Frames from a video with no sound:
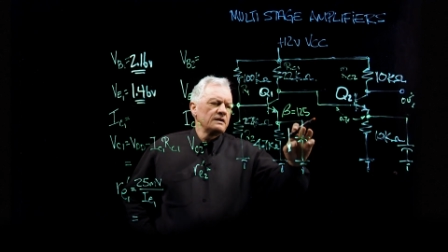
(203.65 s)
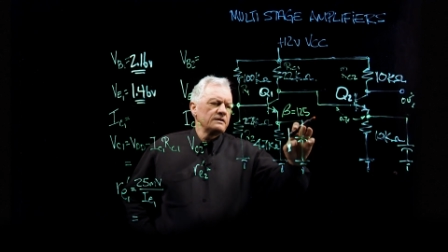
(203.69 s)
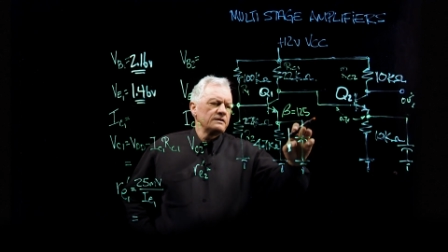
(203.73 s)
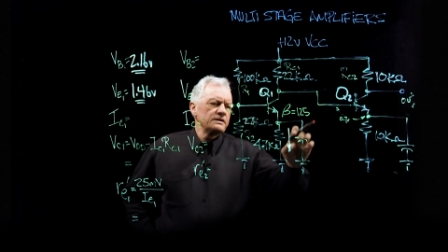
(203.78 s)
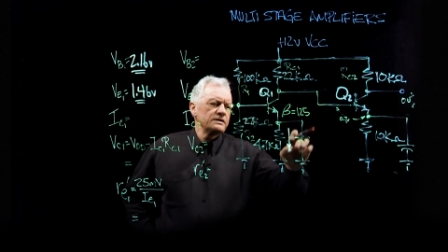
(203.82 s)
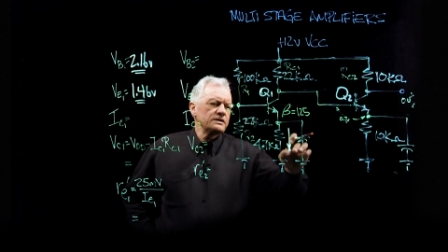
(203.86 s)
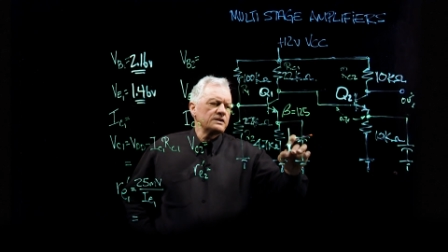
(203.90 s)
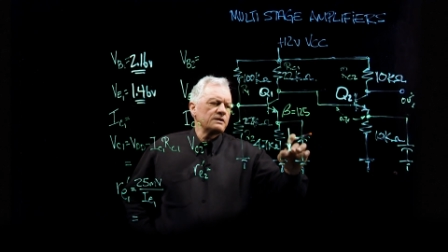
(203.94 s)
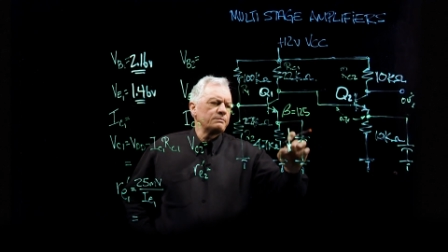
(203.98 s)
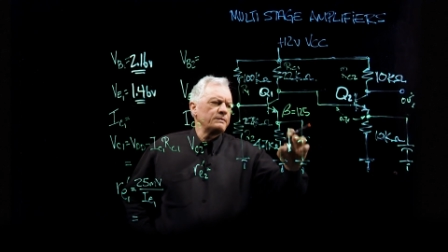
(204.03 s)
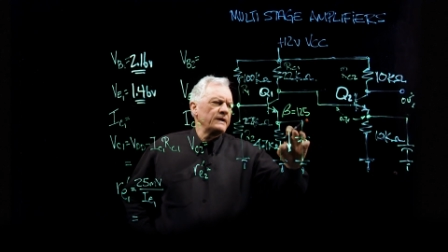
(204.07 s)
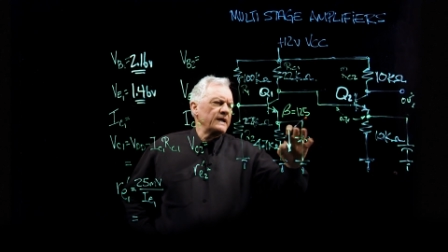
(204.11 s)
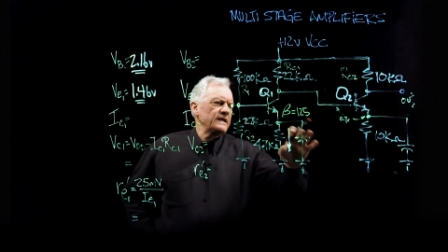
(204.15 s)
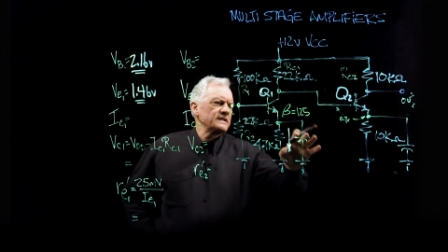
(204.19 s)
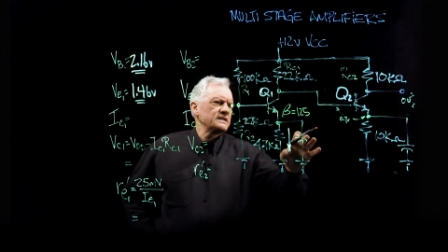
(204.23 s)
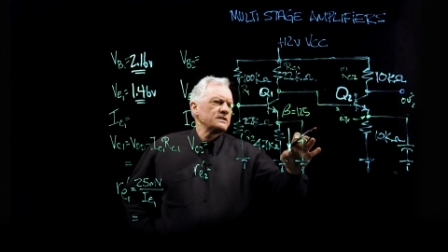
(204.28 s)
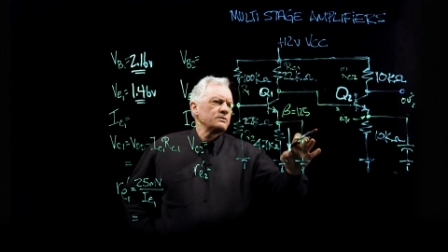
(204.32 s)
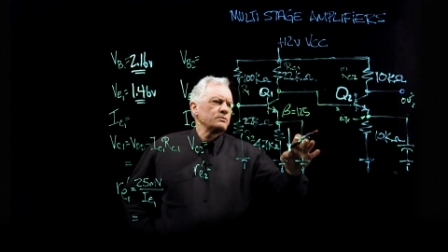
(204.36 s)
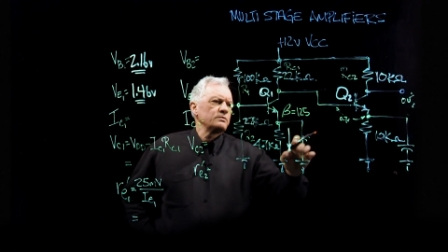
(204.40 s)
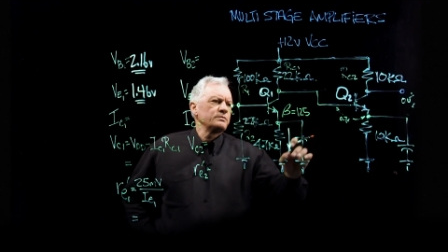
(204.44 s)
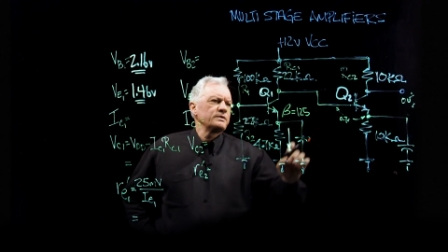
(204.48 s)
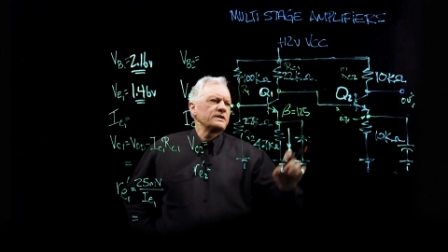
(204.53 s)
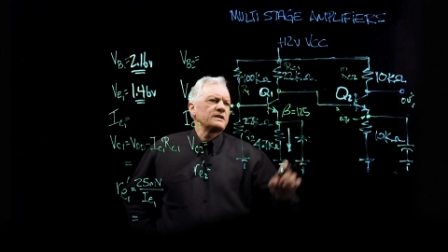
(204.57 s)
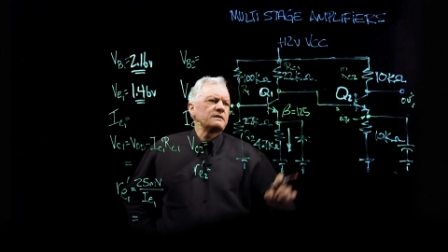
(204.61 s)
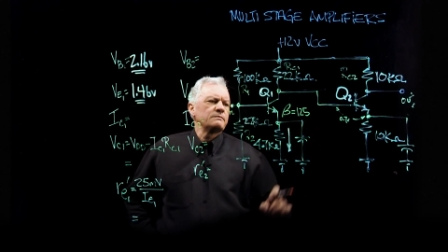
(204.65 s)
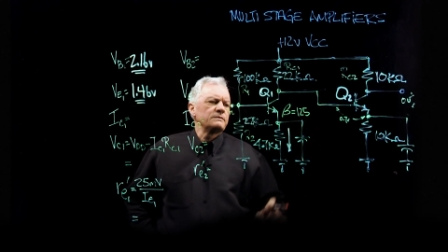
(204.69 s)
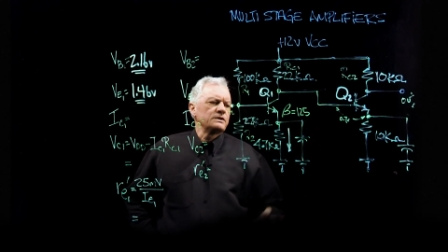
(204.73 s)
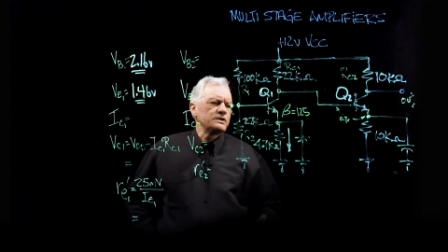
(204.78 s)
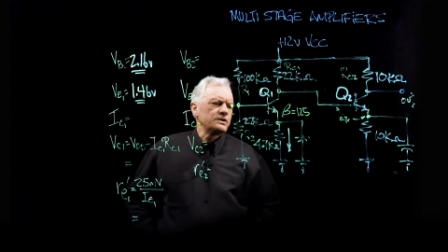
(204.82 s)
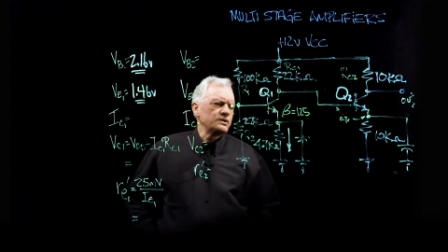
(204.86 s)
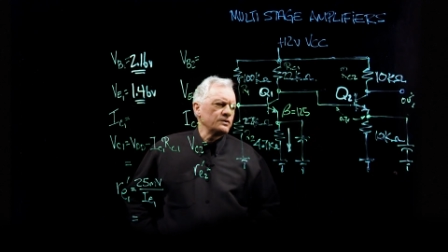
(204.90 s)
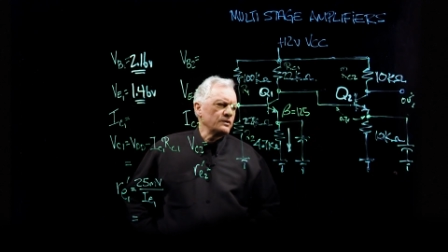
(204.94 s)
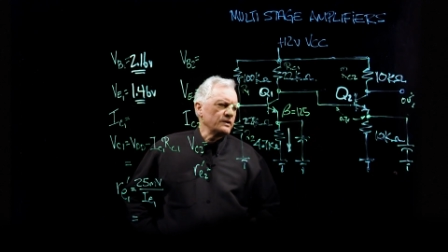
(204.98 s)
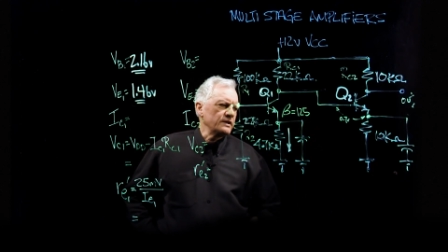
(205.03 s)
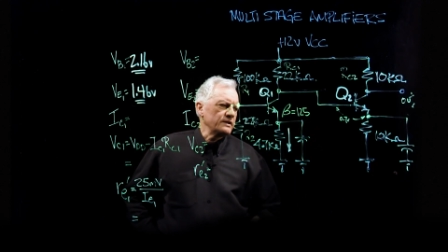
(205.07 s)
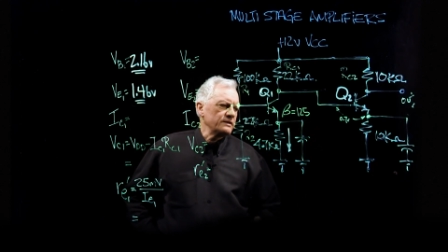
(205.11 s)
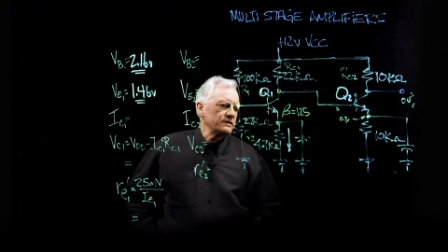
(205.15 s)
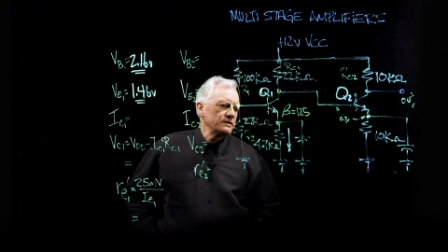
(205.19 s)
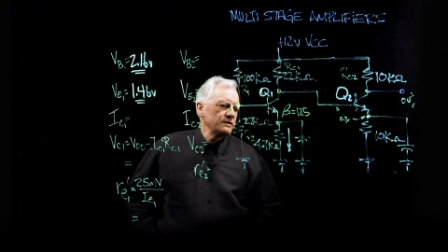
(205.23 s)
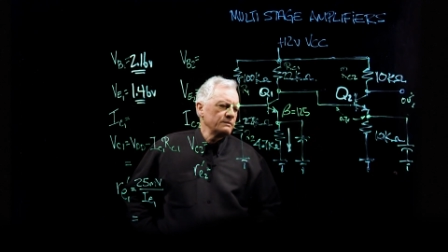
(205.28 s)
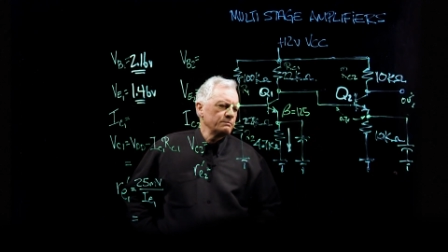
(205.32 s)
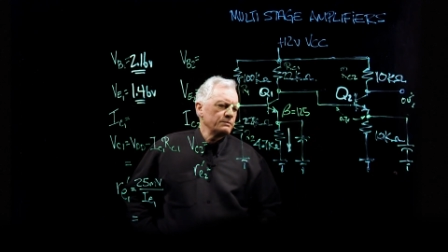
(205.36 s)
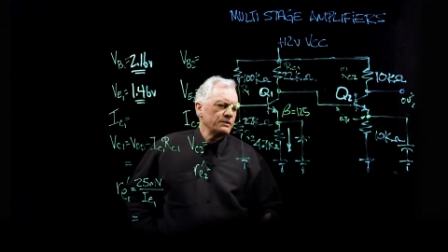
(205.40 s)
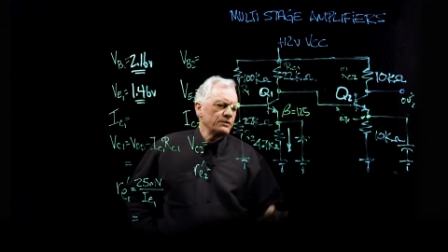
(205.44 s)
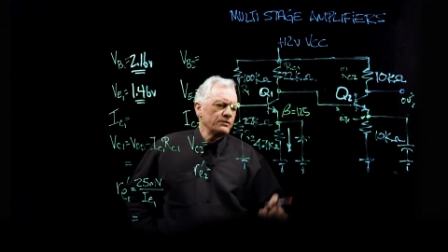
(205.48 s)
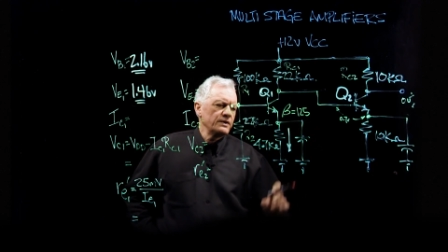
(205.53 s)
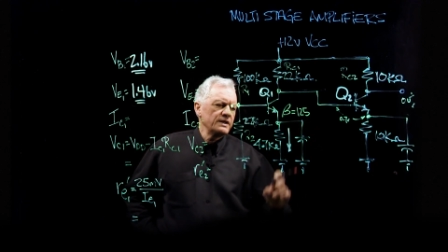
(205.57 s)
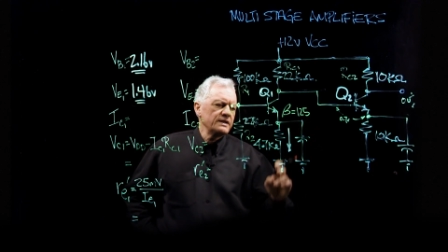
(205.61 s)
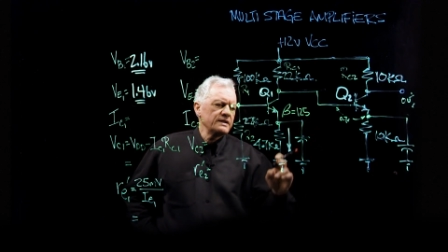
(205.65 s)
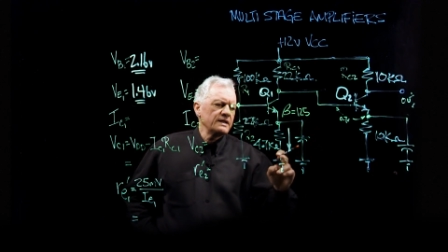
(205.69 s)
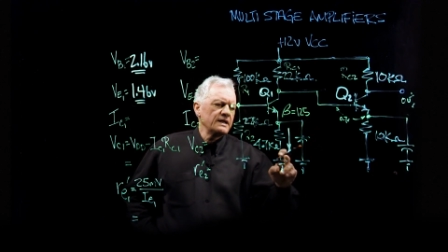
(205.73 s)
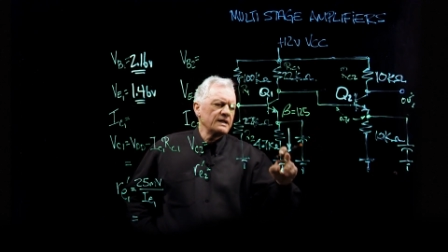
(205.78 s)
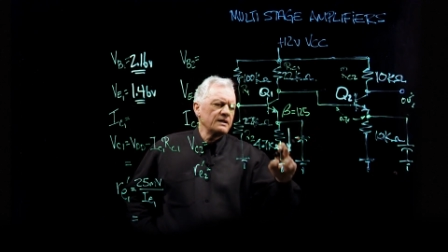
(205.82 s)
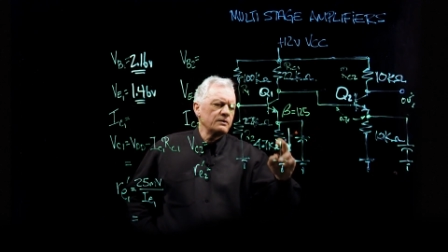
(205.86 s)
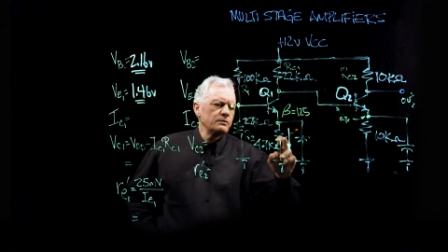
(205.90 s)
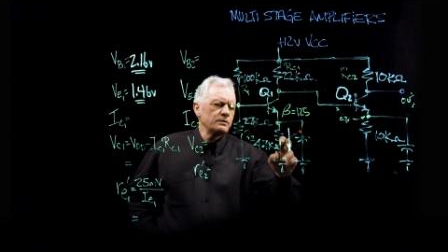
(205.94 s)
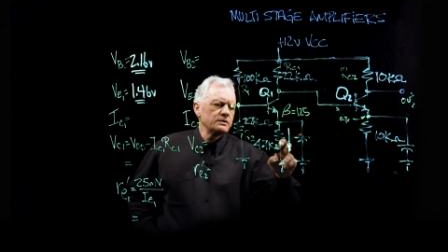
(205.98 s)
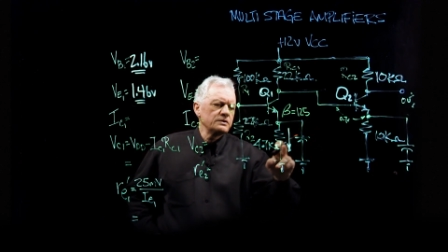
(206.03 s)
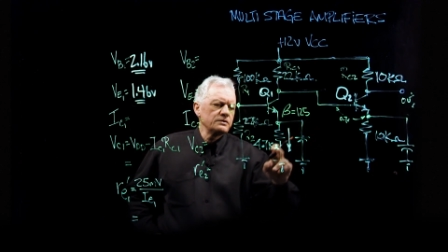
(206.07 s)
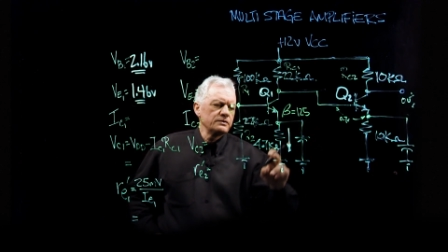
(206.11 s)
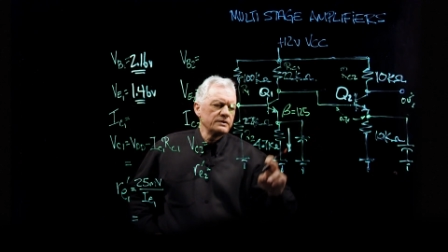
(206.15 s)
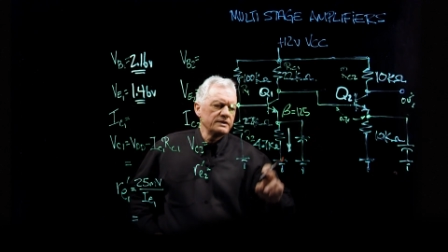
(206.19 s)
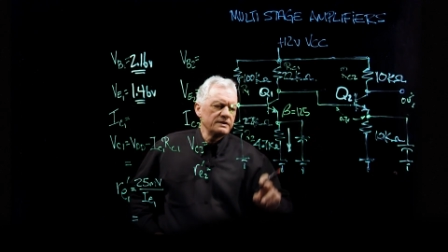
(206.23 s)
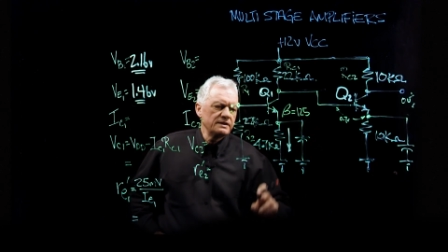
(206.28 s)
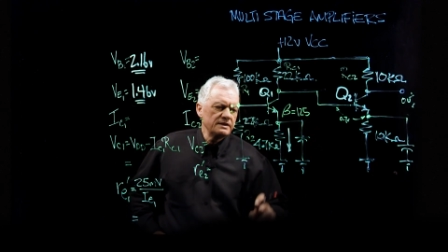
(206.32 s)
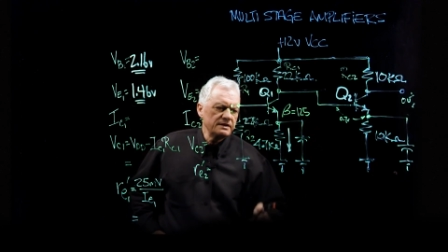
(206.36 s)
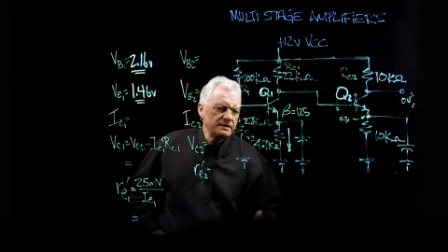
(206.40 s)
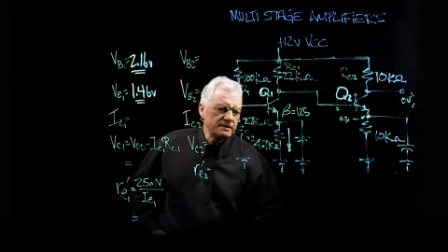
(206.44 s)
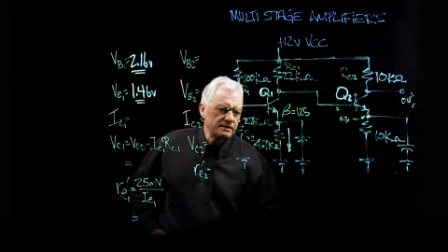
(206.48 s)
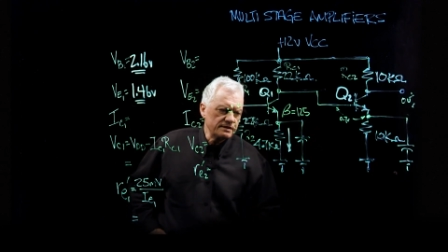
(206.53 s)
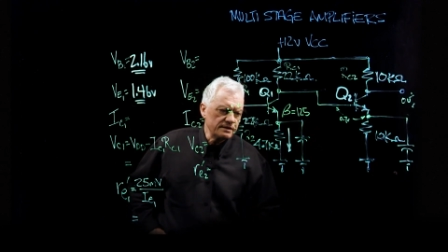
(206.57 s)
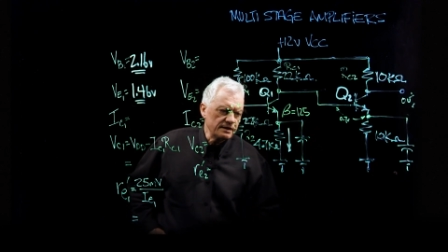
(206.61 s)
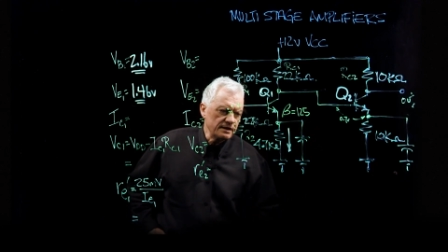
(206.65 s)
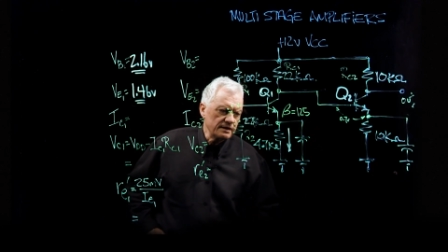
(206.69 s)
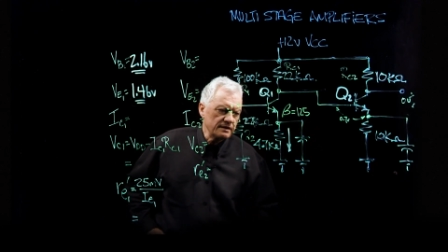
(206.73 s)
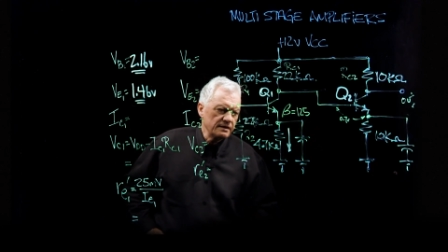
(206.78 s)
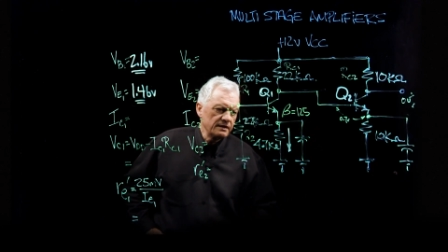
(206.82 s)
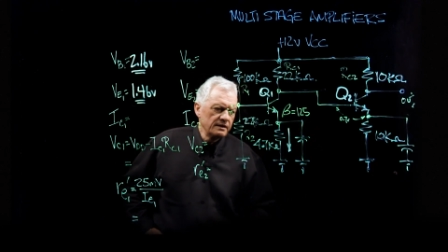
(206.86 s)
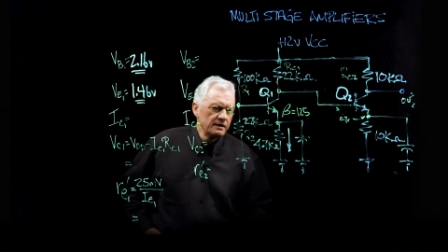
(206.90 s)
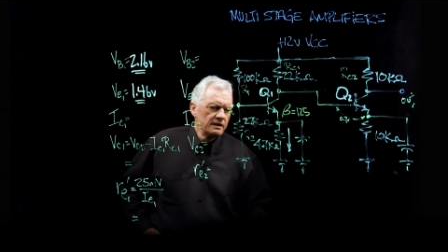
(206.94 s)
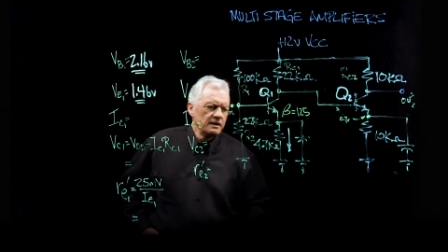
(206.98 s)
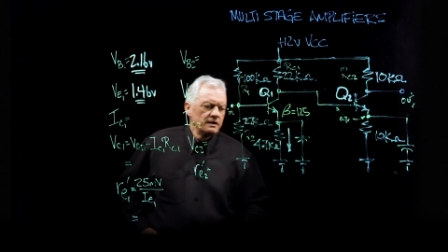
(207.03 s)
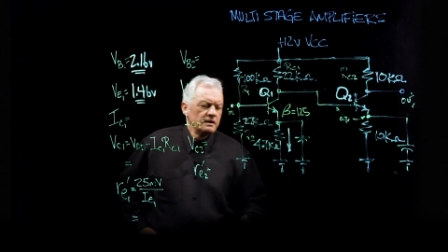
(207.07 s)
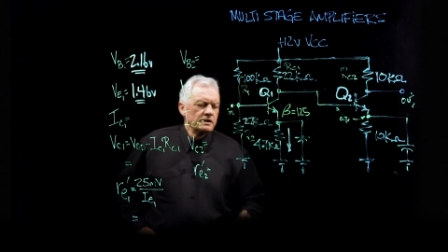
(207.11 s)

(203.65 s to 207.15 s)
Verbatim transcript: this capacitor will become a short. But right now we're doing DC.